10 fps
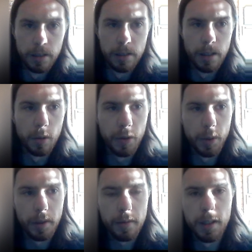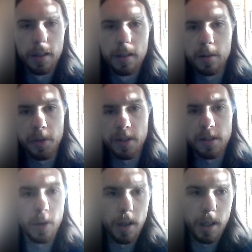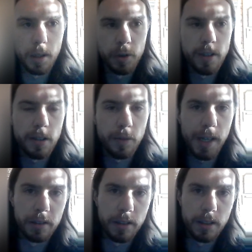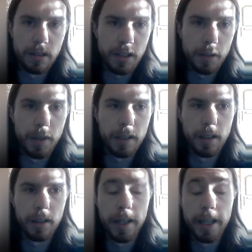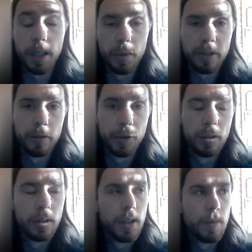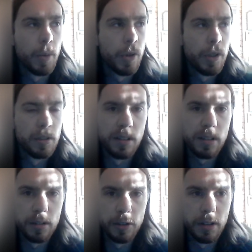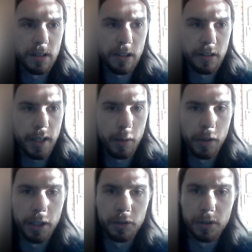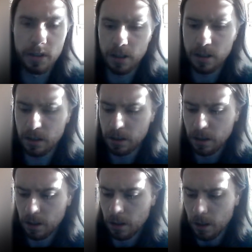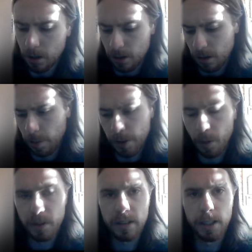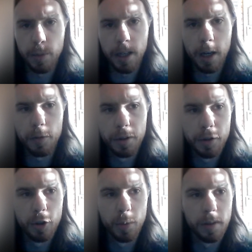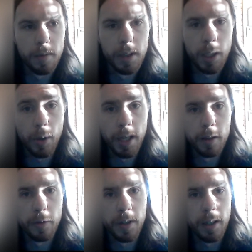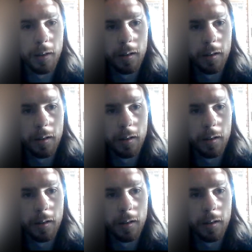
Hello everyone. So first of all, I'll address the fact that you can see my neck in this review, but we're not here just to discuss that. We're here to discuss The Other Side by Alfred Kubin. Now I have